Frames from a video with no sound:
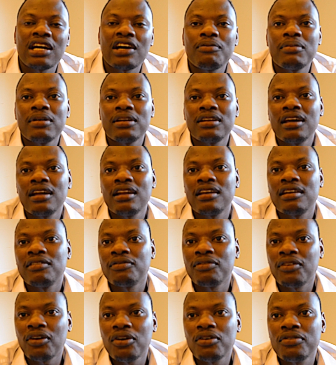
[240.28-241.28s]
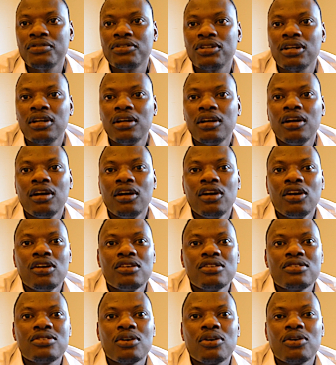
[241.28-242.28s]
the government getting involved.
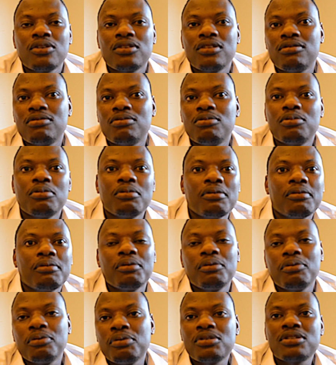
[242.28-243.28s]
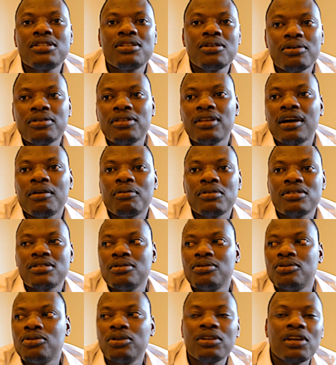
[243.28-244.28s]
So we're still there, we're
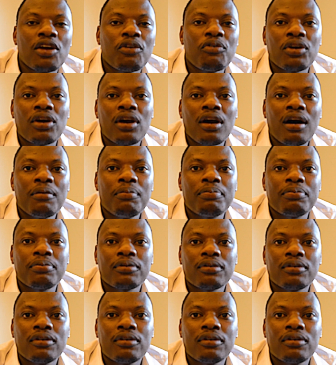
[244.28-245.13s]
still not giving up.